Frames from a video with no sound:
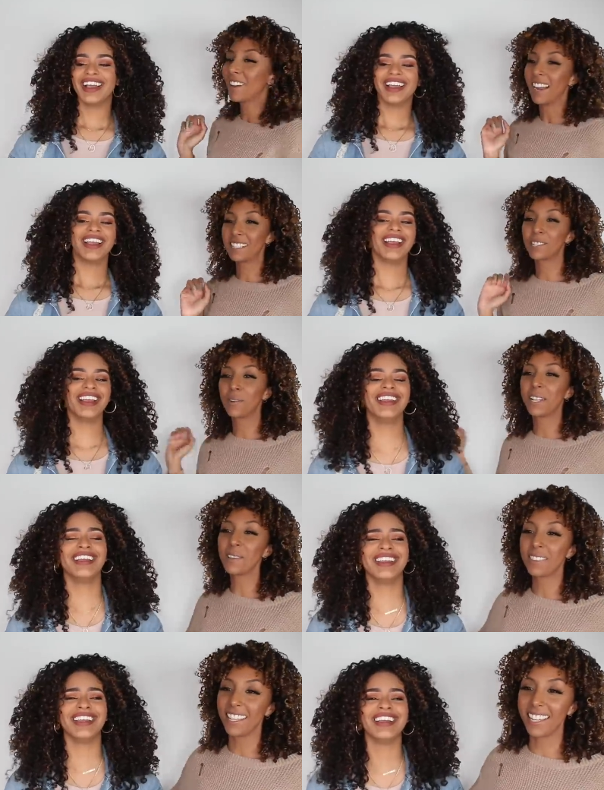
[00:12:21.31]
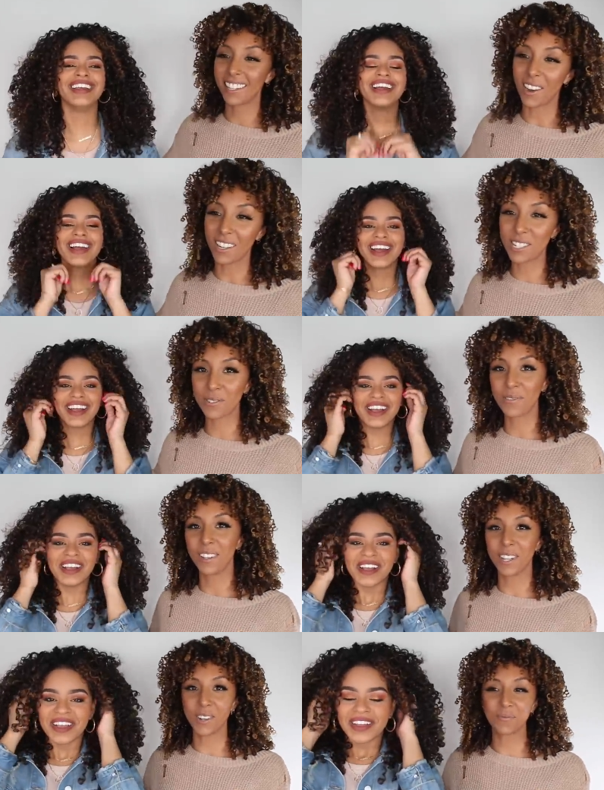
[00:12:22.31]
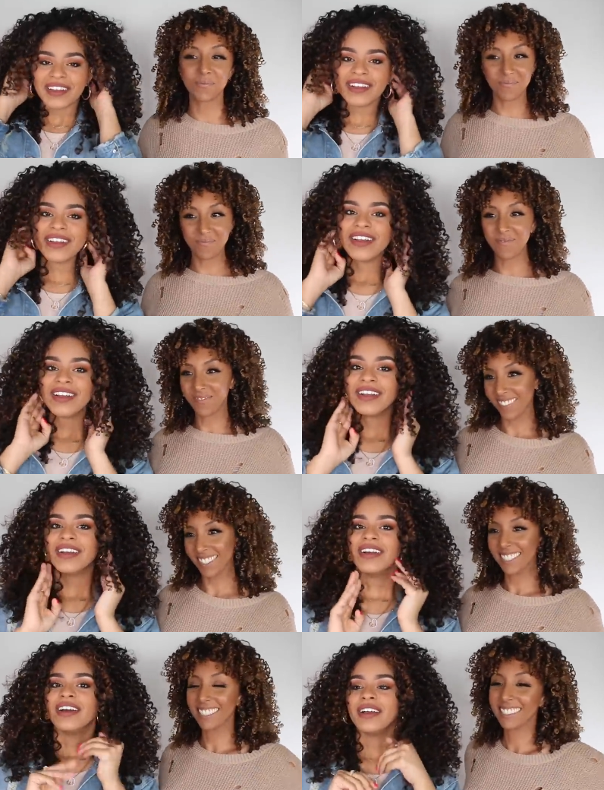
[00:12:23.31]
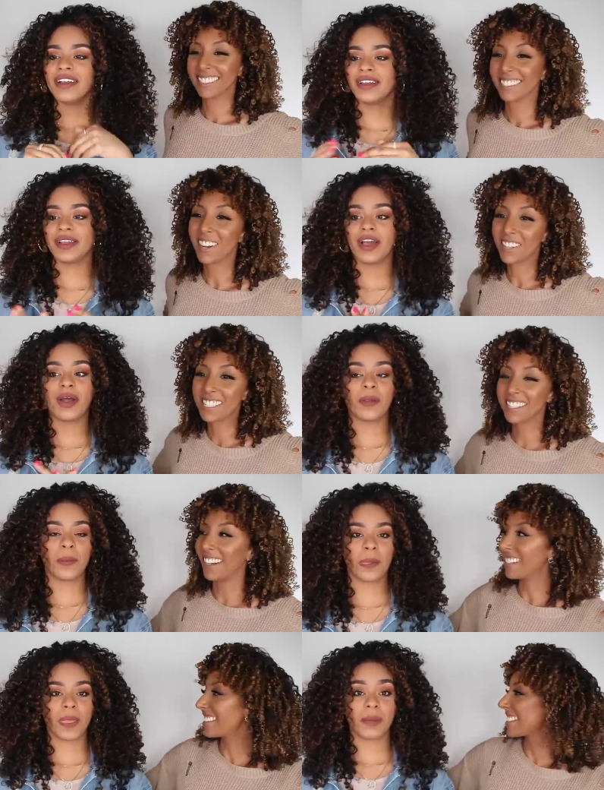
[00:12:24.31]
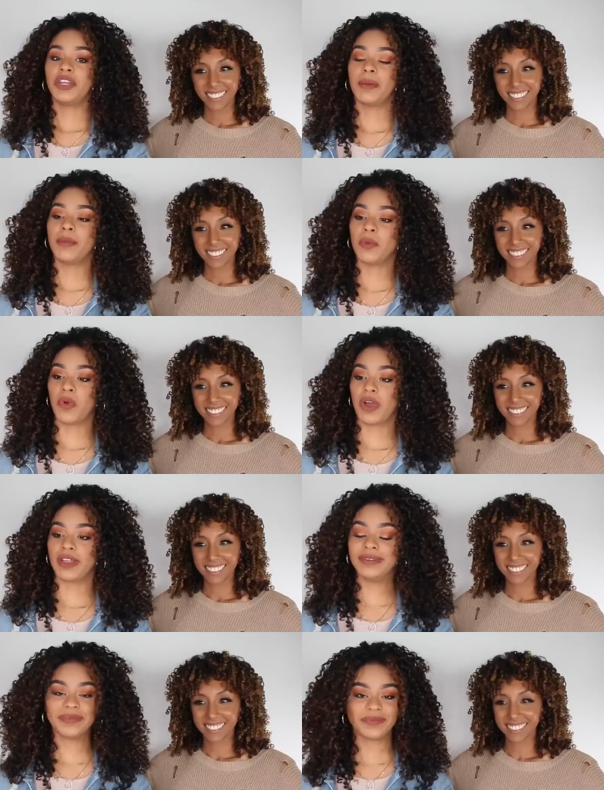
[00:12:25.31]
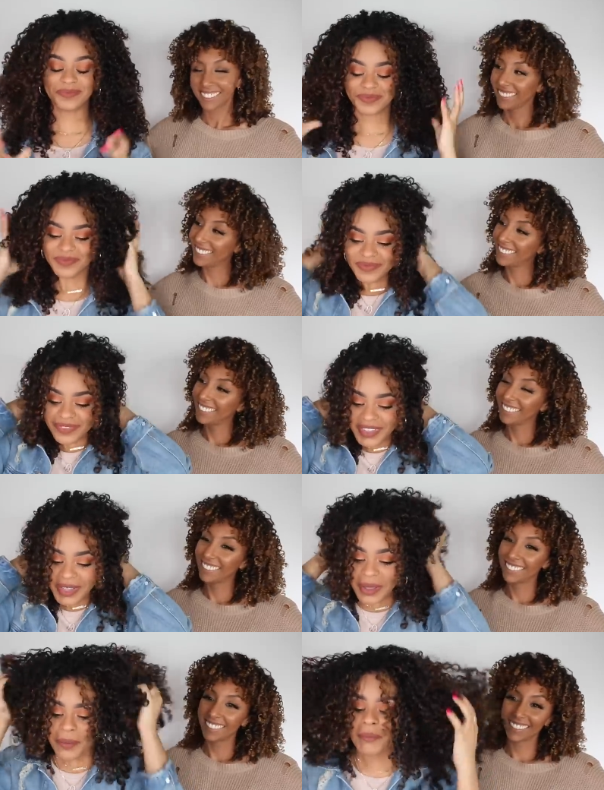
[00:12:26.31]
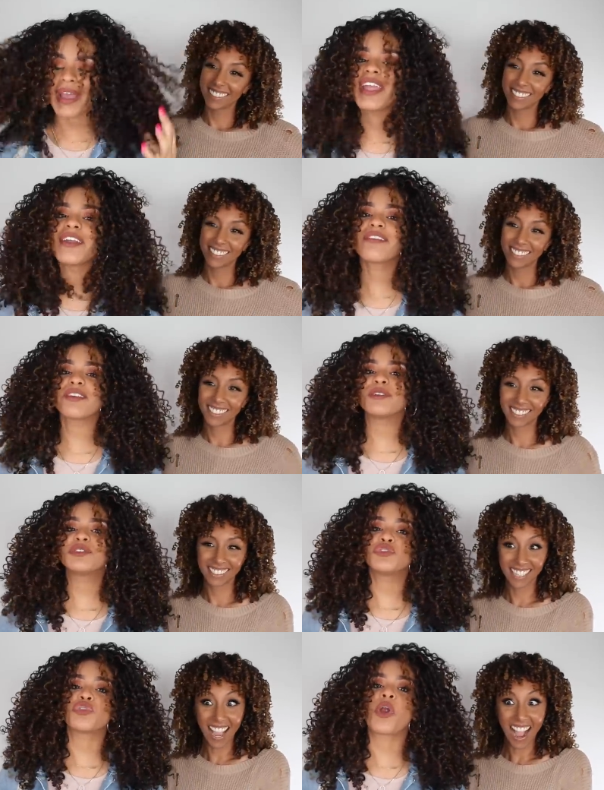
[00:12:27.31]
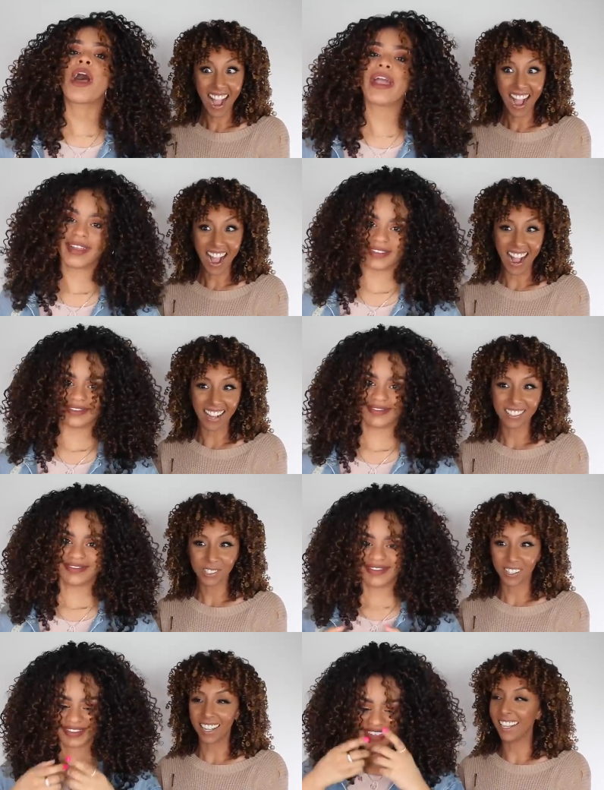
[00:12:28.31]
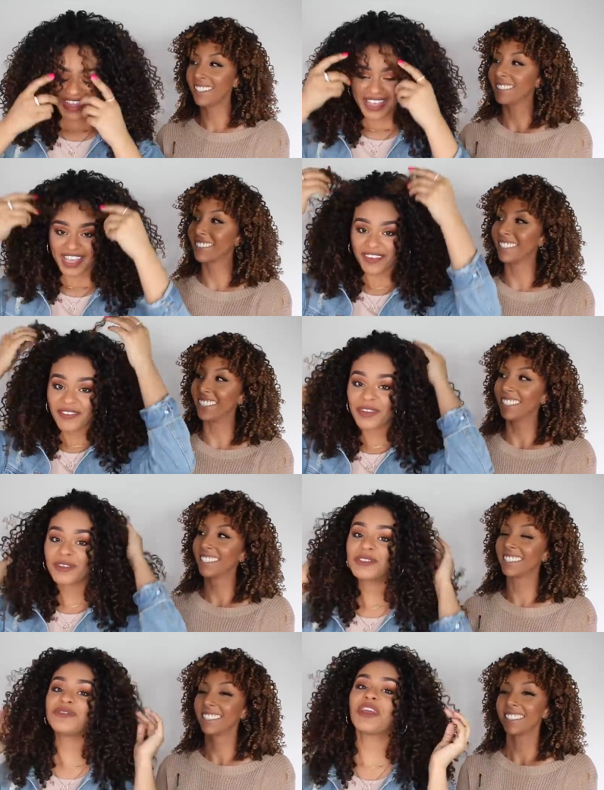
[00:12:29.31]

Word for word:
Speaker 1: All right, so what do you think? Honest review, honest thoughts. Number one, my hair feels dry. Dry, okay. It feels